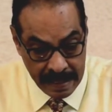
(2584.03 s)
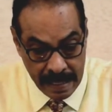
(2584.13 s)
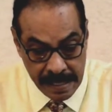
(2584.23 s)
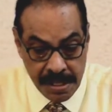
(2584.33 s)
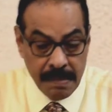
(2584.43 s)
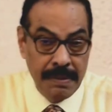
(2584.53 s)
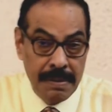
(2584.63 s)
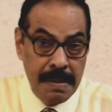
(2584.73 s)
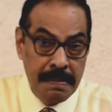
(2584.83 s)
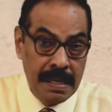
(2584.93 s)
And some of the
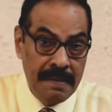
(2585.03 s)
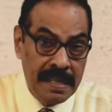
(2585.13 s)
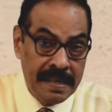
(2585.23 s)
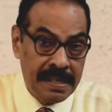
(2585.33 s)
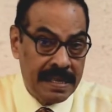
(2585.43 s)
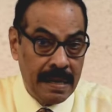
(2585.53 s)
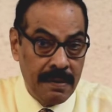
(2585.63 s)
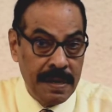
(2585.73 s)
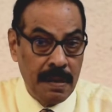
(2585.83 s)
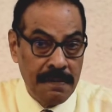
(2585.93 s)
people, even they said,
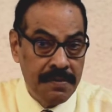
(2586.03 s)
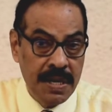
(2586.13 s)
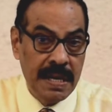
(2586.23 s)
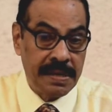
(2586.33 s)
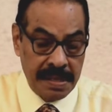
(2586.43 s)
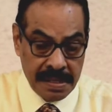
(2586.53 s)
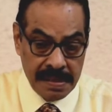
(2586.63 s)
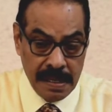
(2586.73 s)
we are of Jesus.